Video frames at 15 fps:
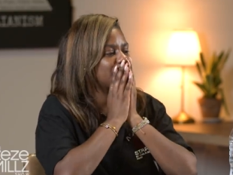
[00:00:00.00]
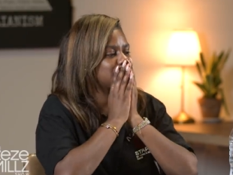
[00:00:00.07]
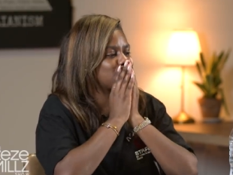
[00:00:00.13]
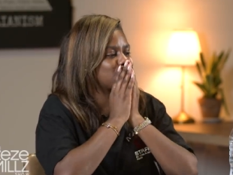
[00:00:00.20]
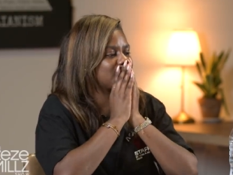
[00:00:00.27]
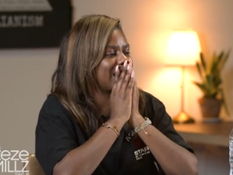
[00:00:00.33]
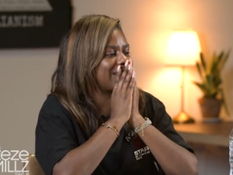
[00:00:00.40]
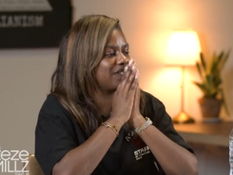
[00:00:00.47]

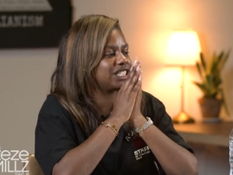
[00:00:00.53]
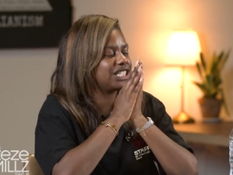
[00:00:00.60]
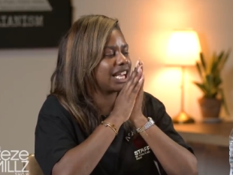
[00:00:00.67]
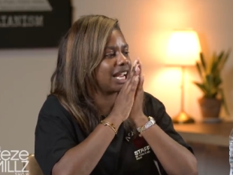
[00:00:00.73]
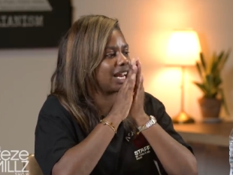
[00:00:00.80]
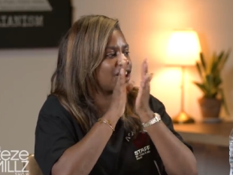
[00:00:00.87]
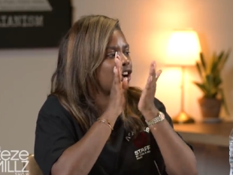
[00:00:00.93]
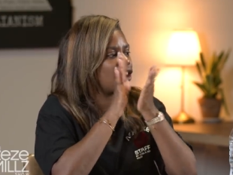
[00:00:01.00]
restaurant the other
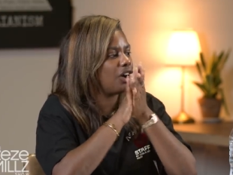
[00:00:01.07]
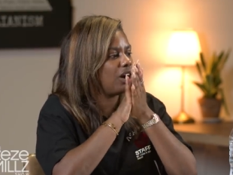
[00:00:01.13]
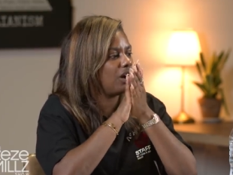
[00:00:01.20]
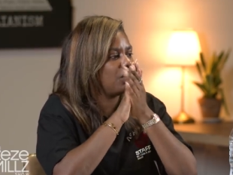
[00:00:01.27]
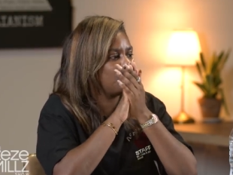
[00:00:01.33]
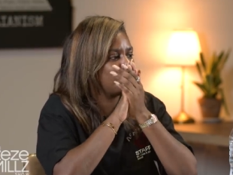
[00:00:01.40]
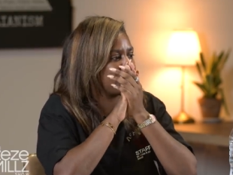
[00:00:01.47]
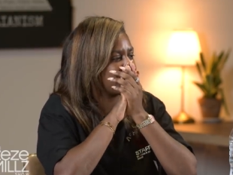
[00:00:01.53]
day and I can't.
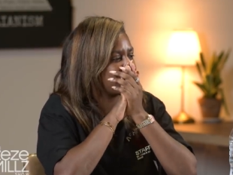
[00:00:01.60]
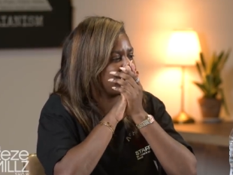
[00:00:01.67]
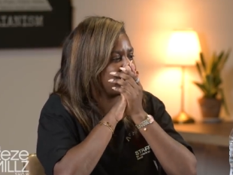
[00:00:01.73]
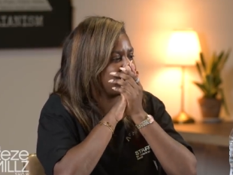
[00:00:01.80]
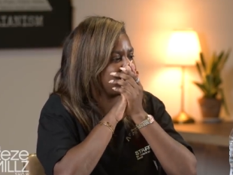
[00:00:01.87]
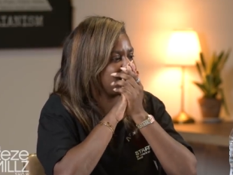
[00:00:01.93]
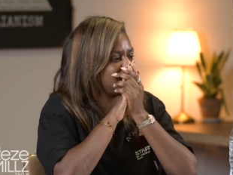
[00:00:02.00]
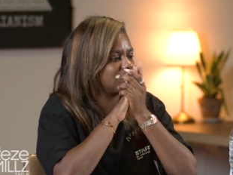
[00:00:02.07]
Oh my
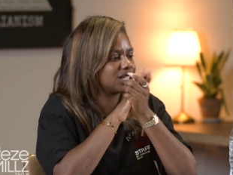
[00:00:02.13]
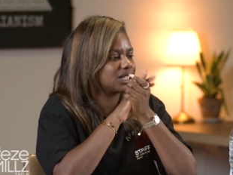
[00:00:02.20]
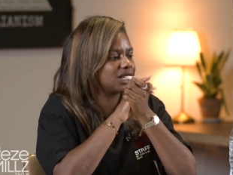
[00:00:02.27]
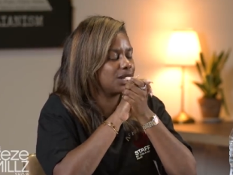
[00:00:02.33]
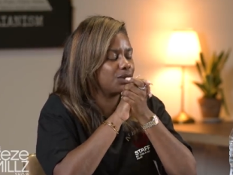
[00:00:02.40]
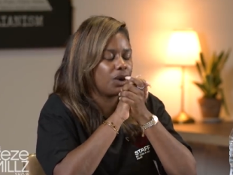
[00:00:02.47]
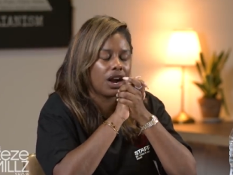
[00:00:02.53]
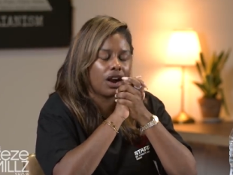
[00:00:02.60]
god, it's.
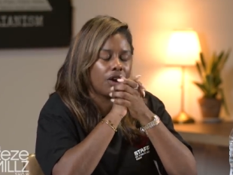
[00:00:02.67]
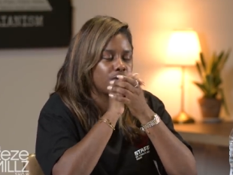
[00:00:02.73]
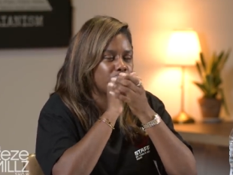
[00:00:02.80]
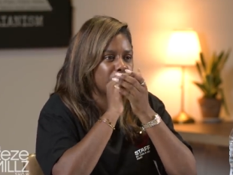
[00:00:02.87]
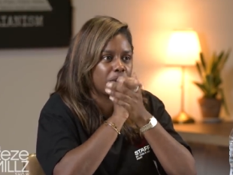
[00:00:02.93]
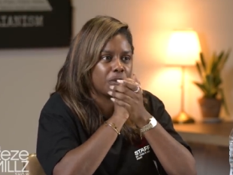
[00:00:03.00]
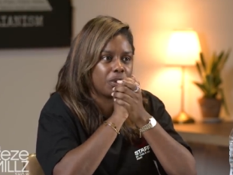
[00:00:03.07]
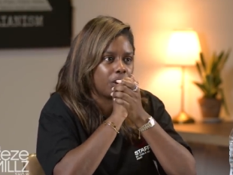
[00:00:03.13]
It, I can't
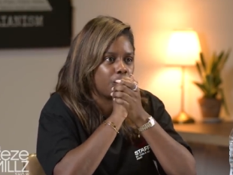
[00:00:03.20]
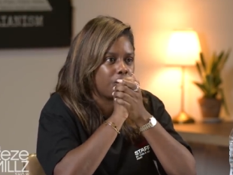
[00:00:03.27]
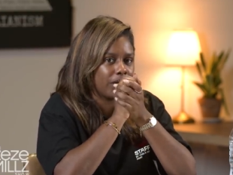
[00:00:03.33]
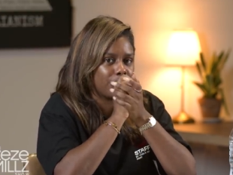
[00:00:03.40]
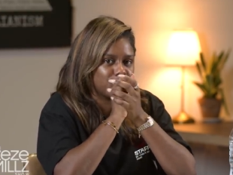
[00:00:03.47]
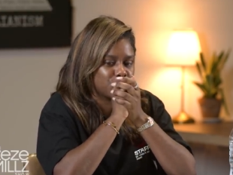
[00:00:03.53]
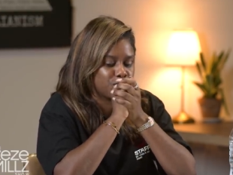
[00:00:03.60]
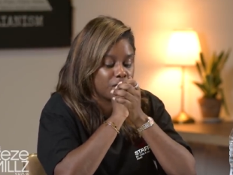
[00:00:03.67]
remember where
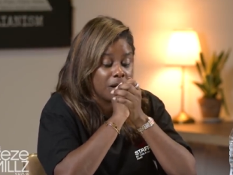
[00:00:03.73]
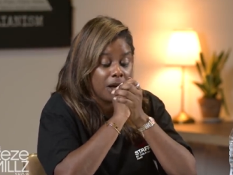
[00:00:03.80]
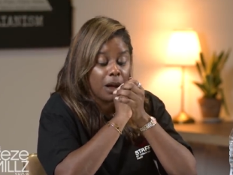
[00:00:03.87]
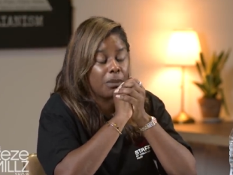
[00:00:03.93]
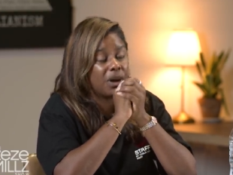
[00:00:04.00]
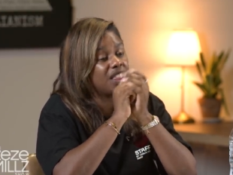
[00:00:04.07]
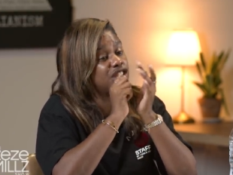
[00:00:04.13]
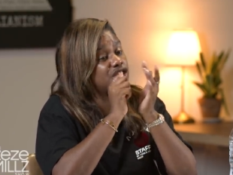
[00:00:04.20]
it was from,
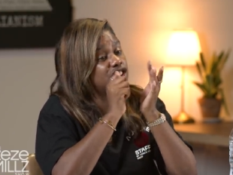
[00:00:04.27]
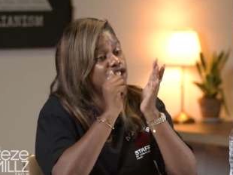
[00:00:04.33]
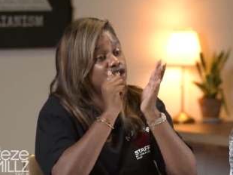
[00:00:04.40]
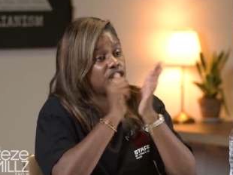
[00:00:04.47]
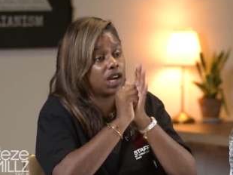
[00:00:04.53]
but they, the